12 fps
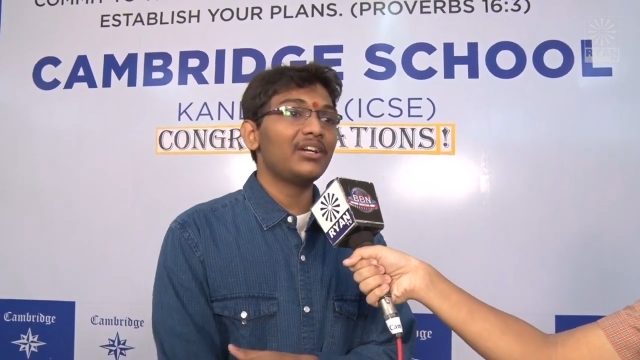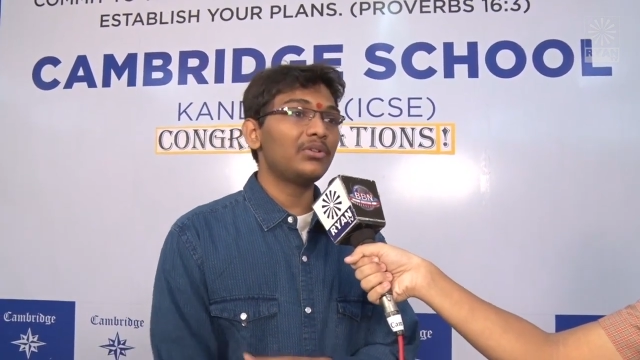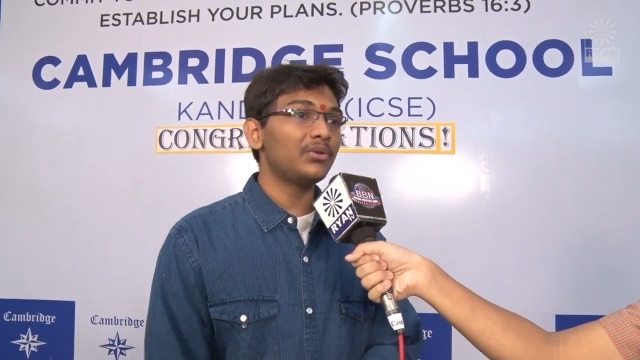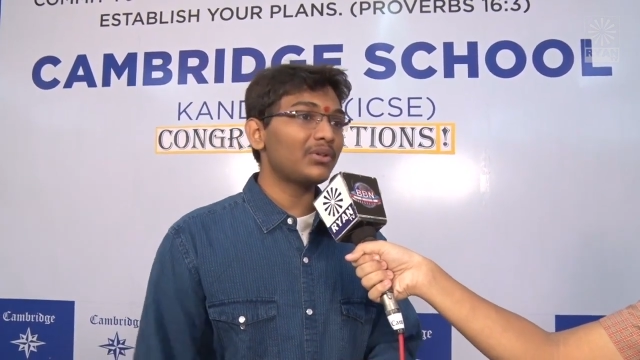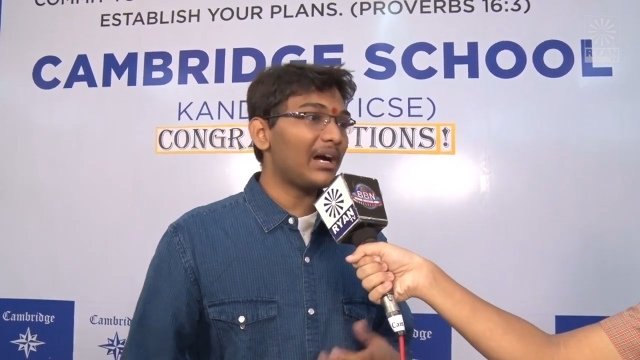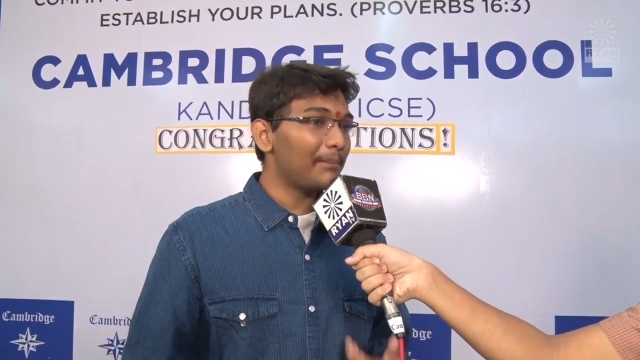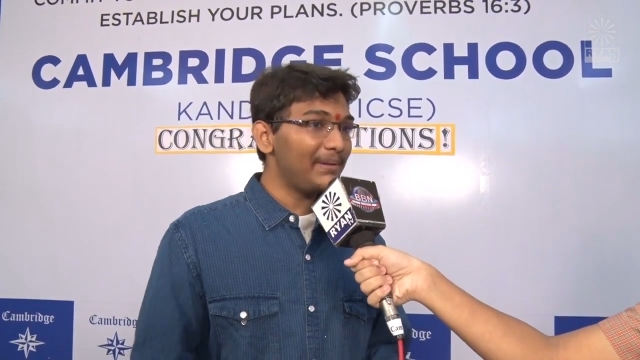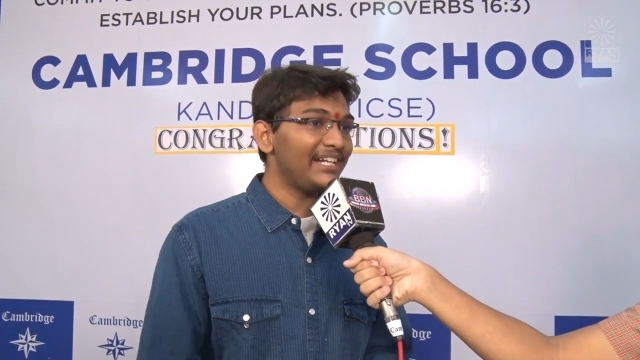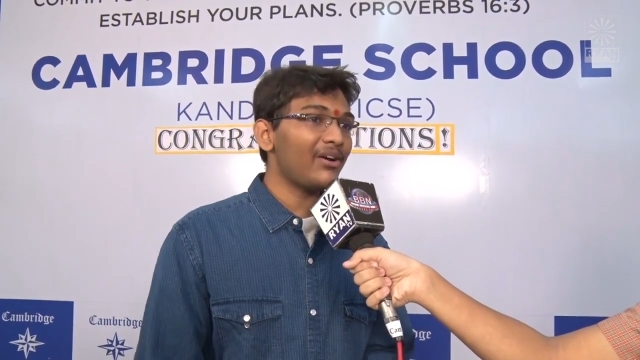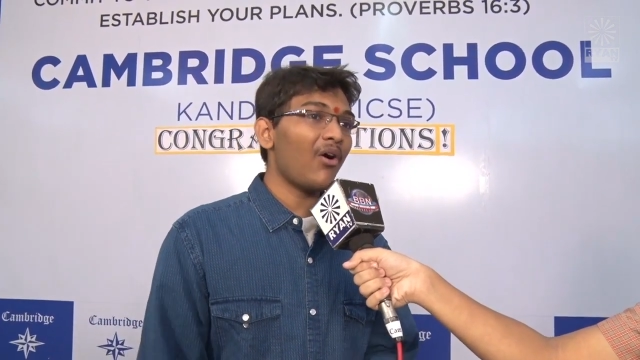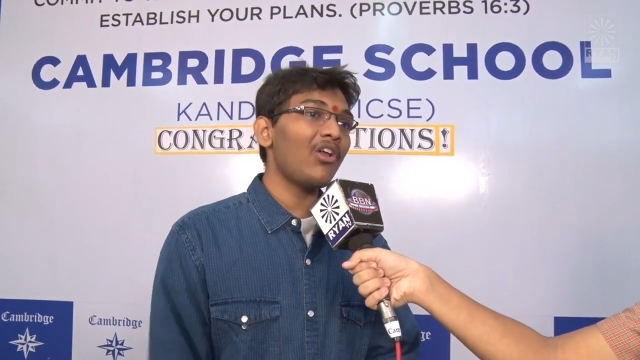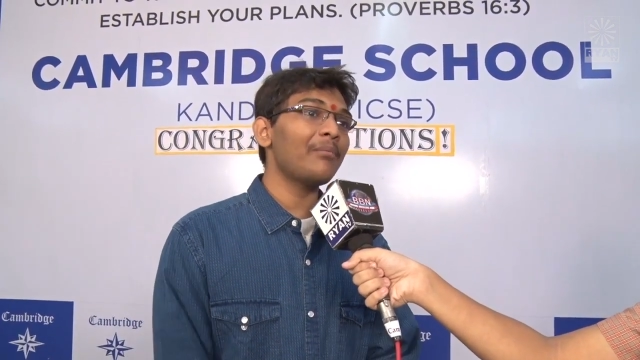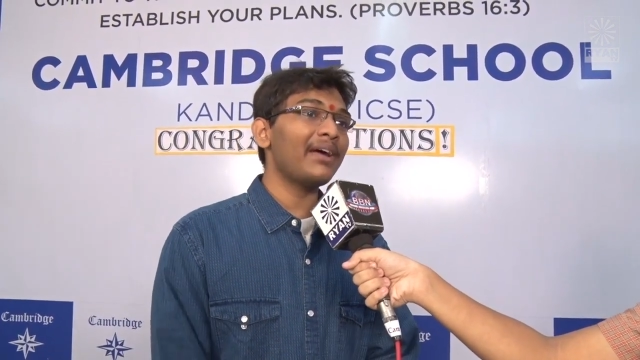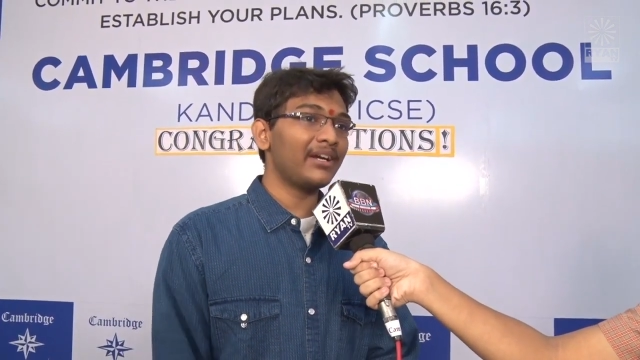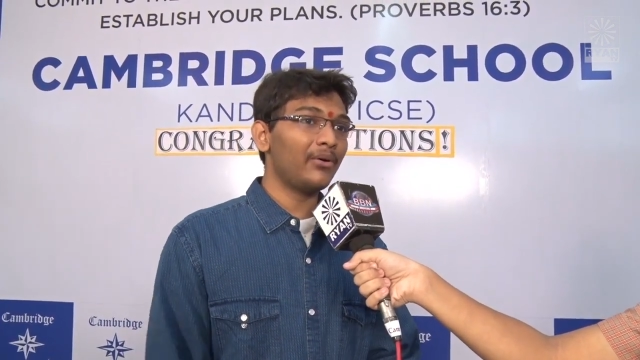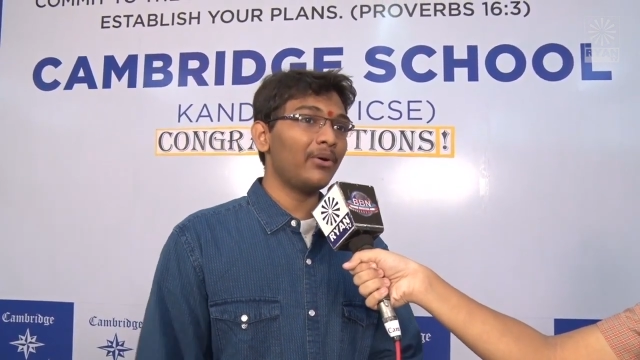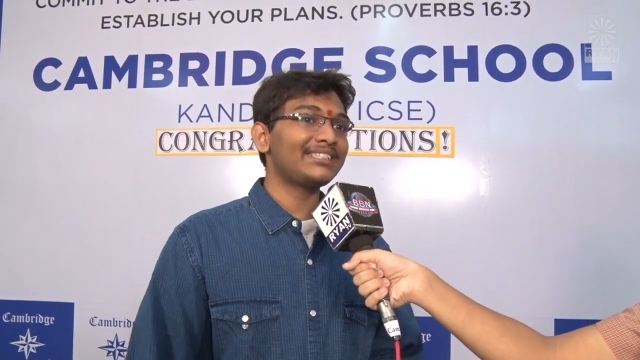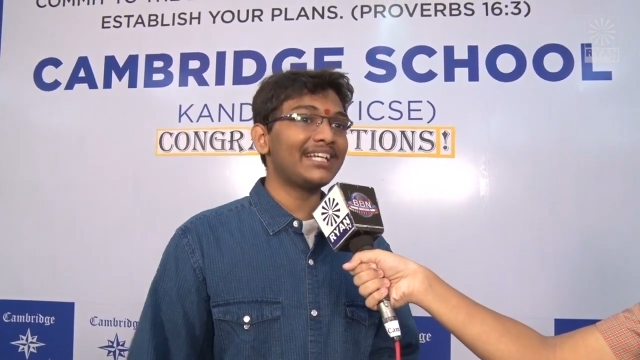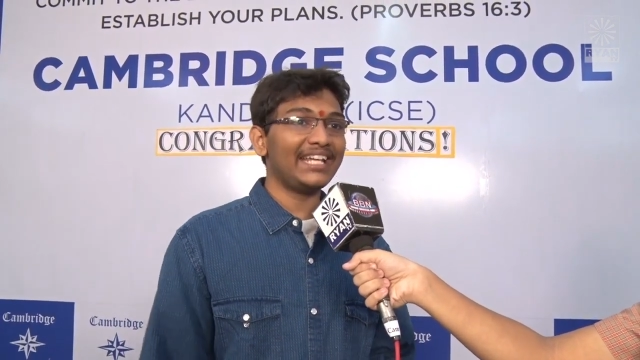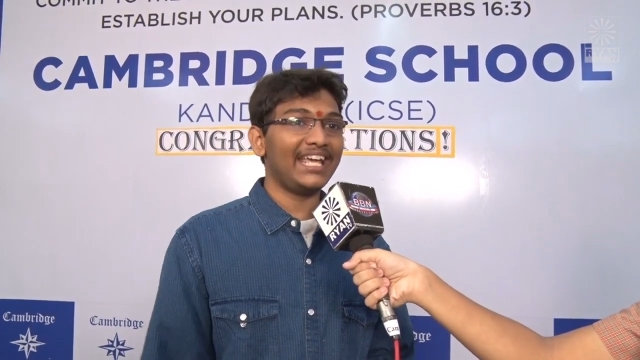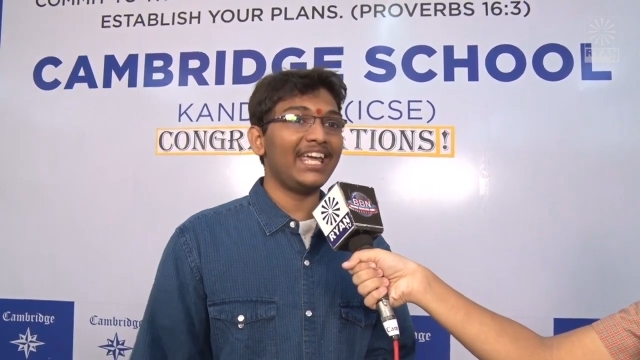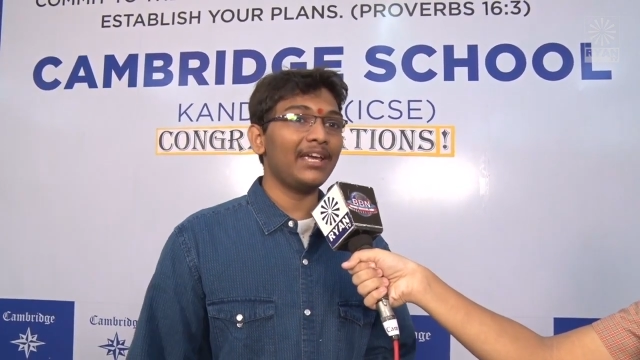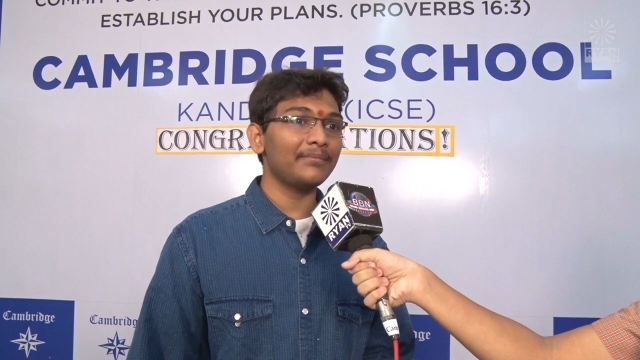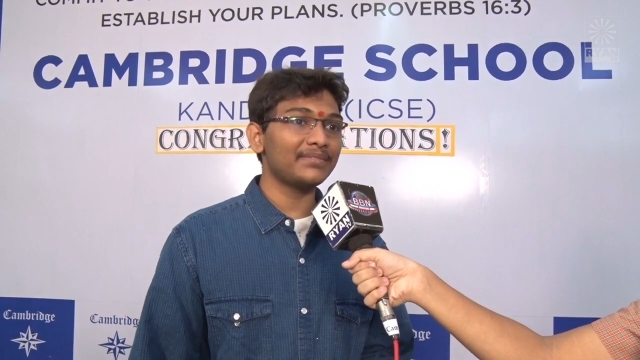to complete all my goals and
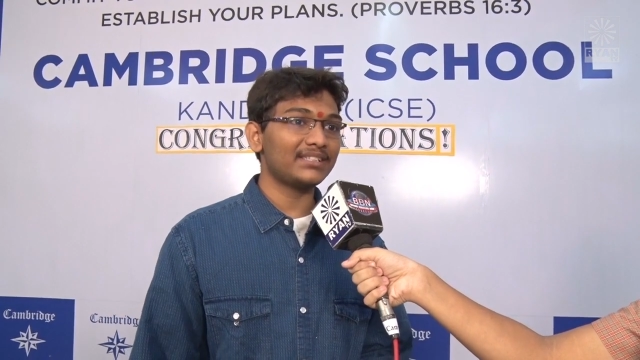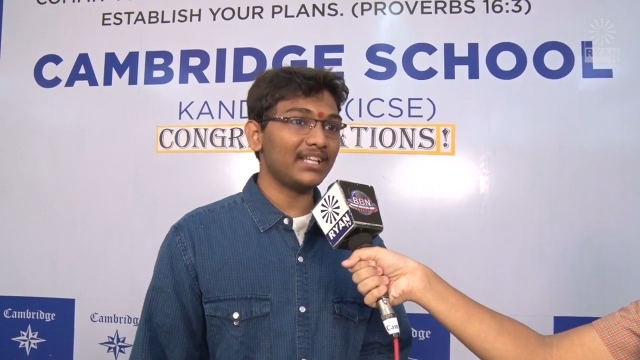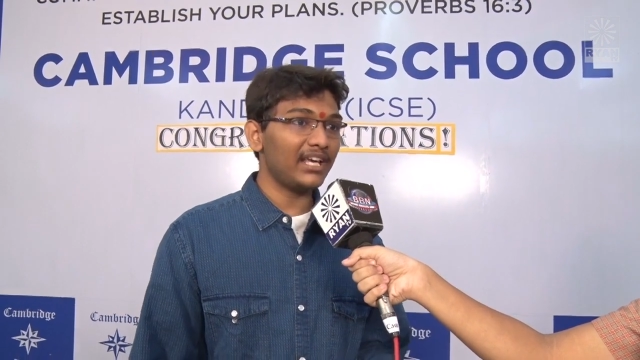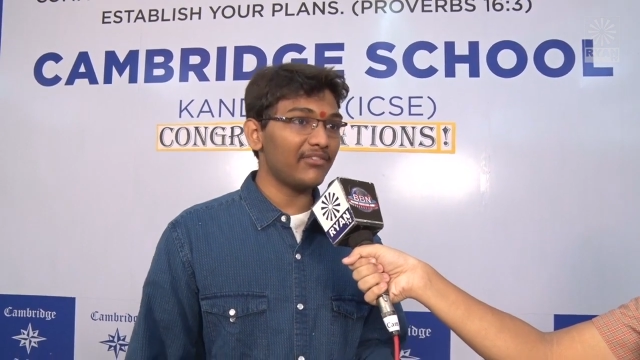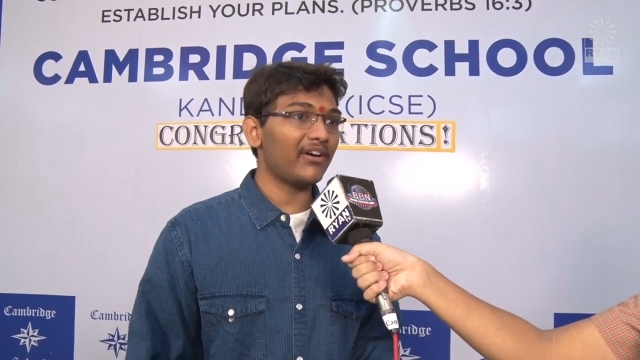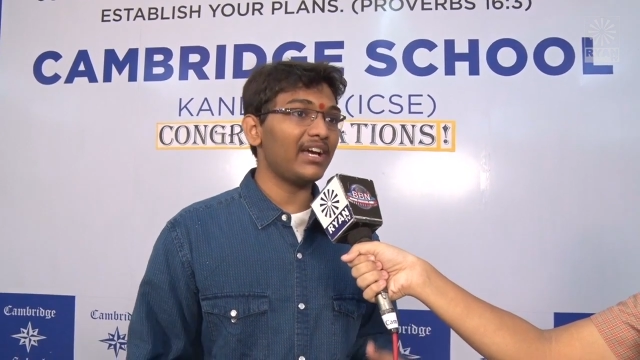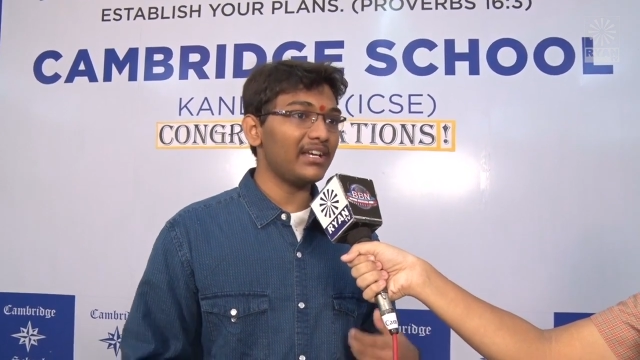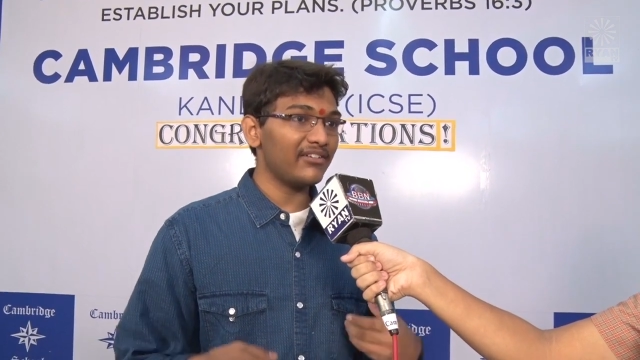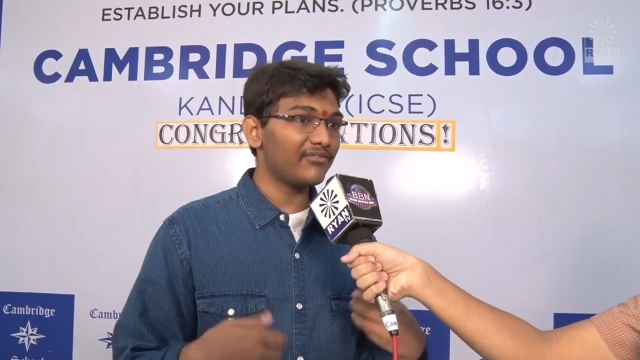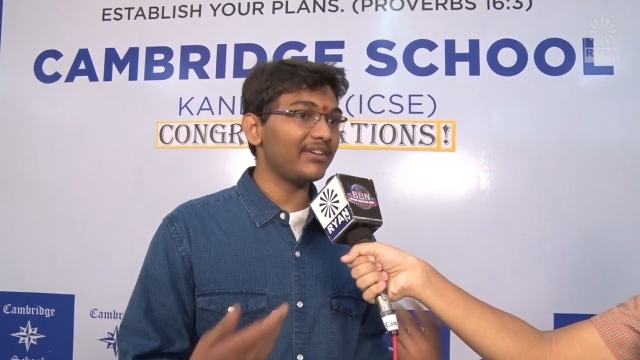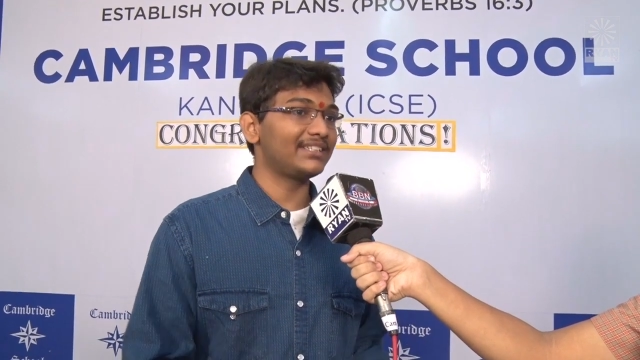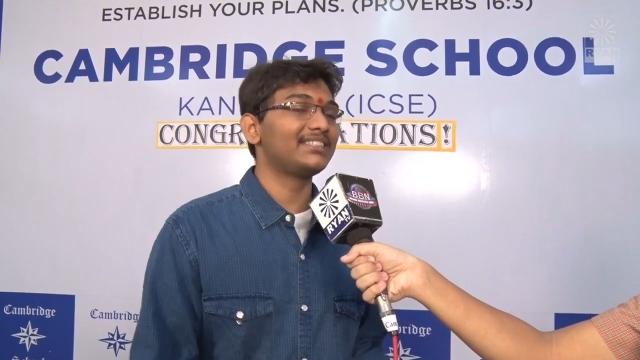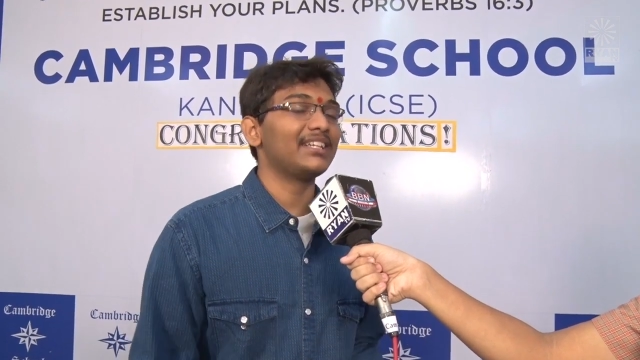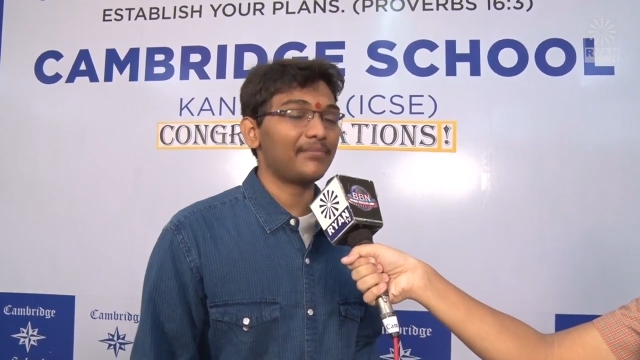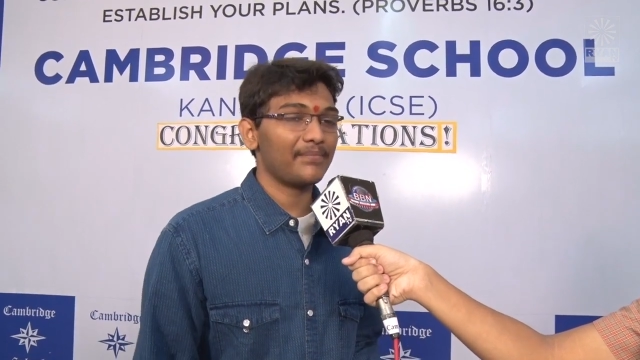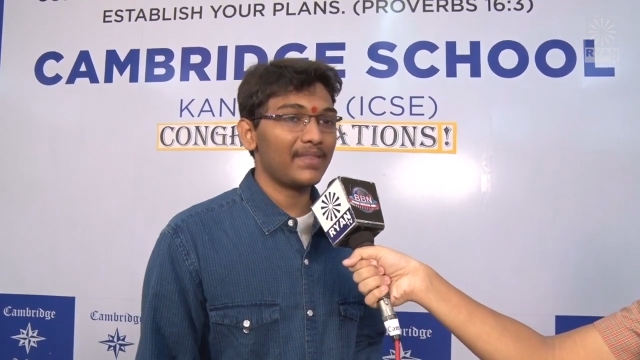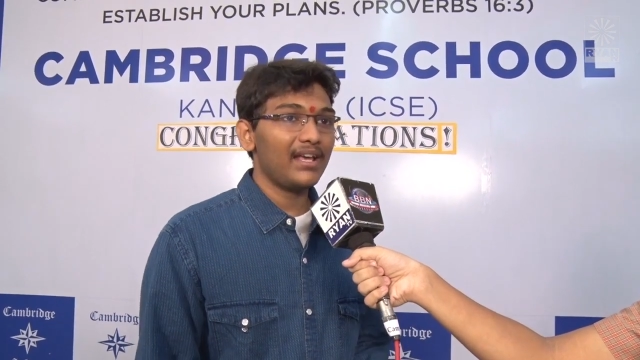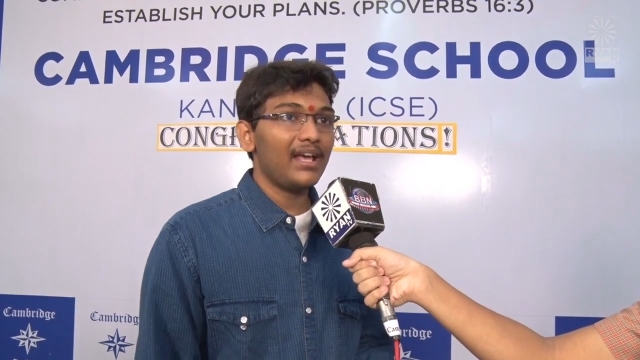aims if I fixed them.